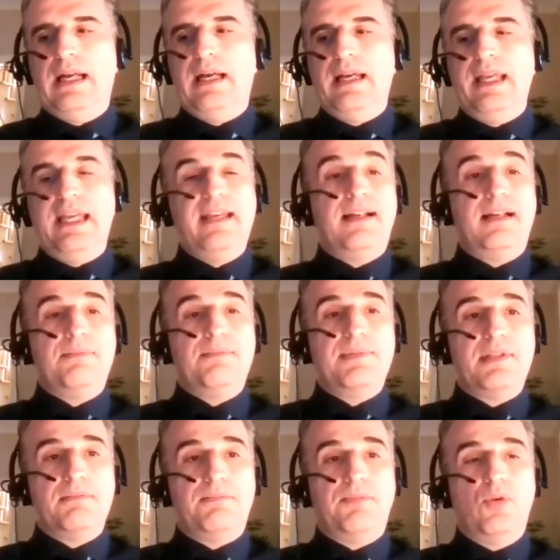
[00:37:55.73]
income
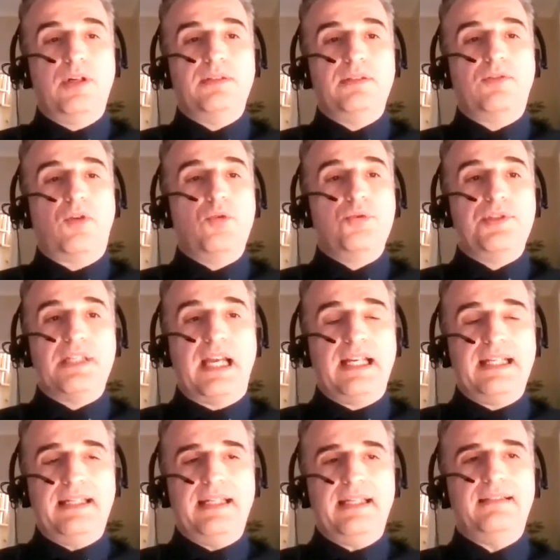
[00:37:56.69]
support,
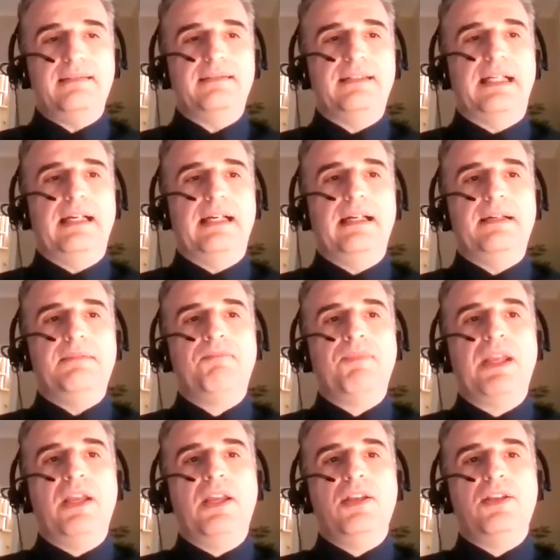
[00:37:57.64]
co-signing.
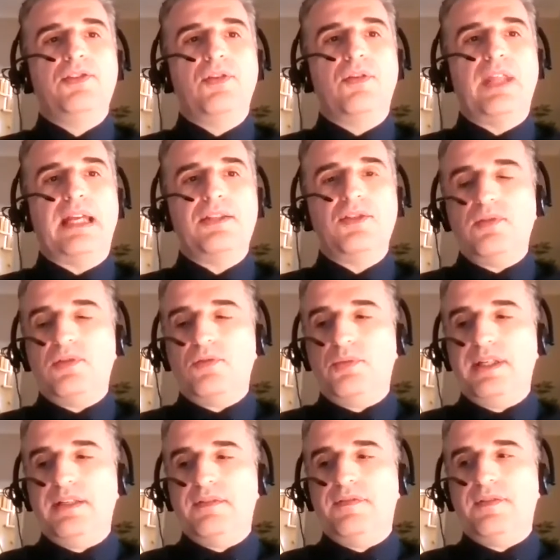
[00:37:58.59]
So that's what
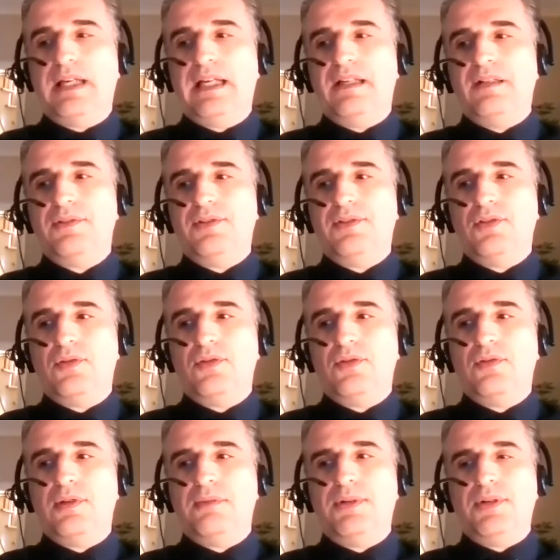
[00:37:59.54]
we have found.
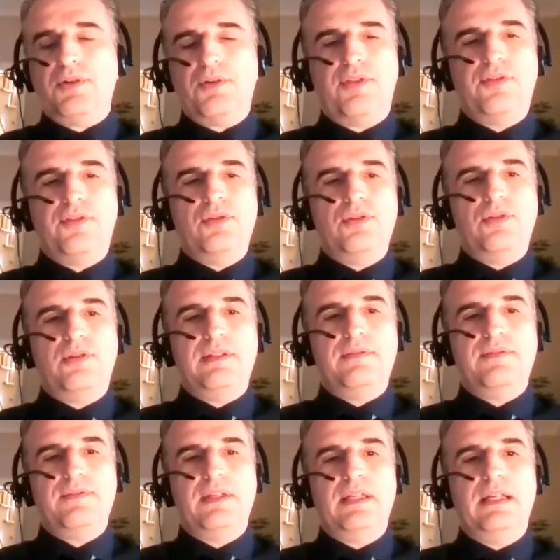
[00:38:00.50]
So about 1/3
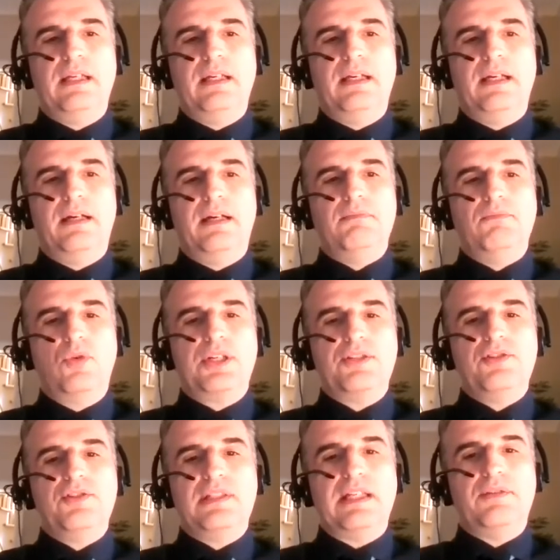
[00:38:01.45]
of
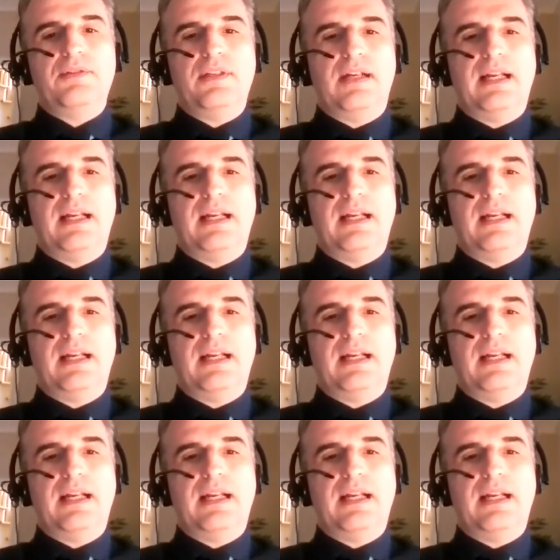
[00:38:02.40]
mortgages out there